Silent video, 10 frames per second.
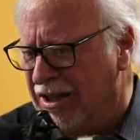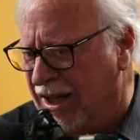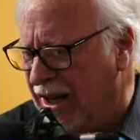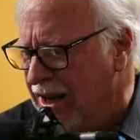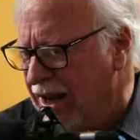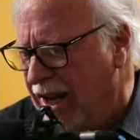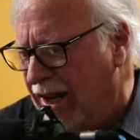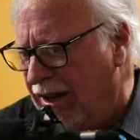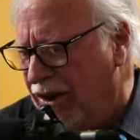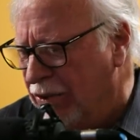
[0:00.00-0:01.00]
It's like,
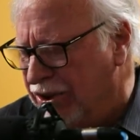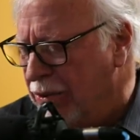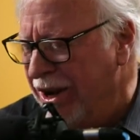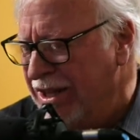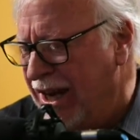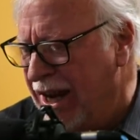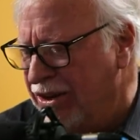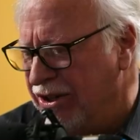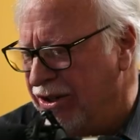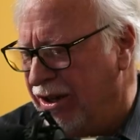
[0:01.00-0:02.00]
so once I
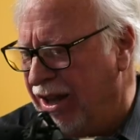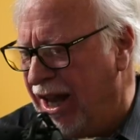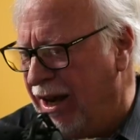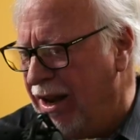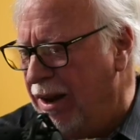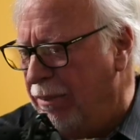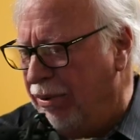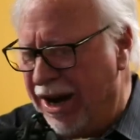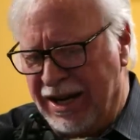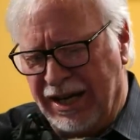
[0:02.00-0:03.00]
understood that
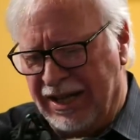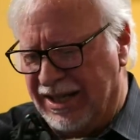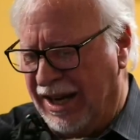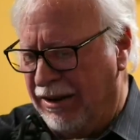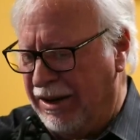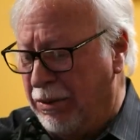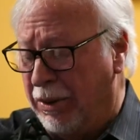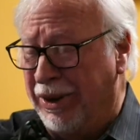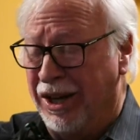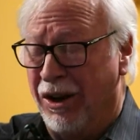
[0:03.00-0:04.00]
branding is the area
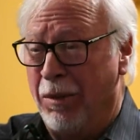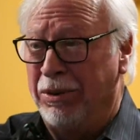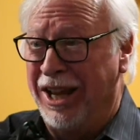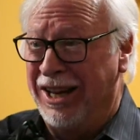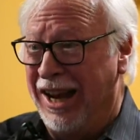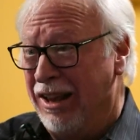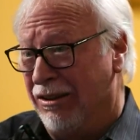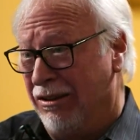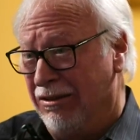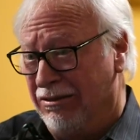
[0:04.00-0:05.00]
where we can all play
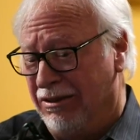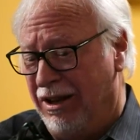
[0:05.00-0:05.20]
together